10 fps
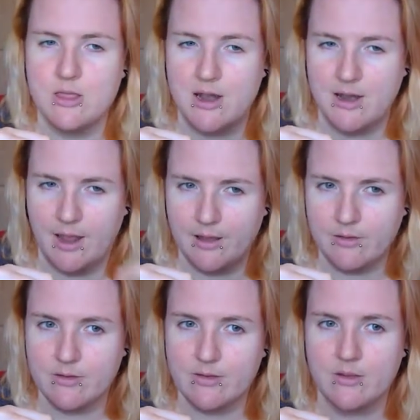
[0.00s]

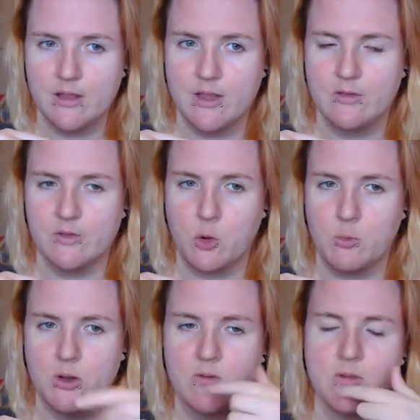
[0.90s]
next
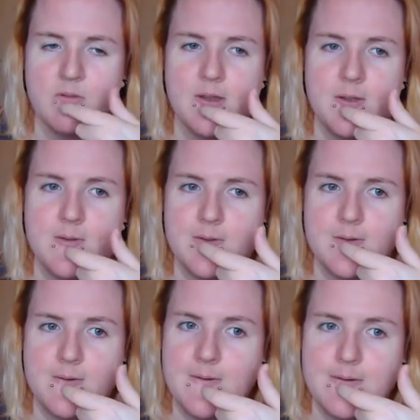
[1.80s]
installment of the video.
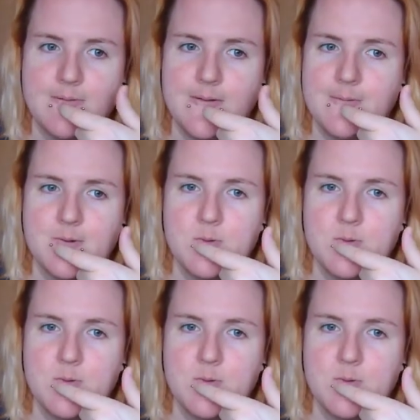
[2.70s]
So I'm gonna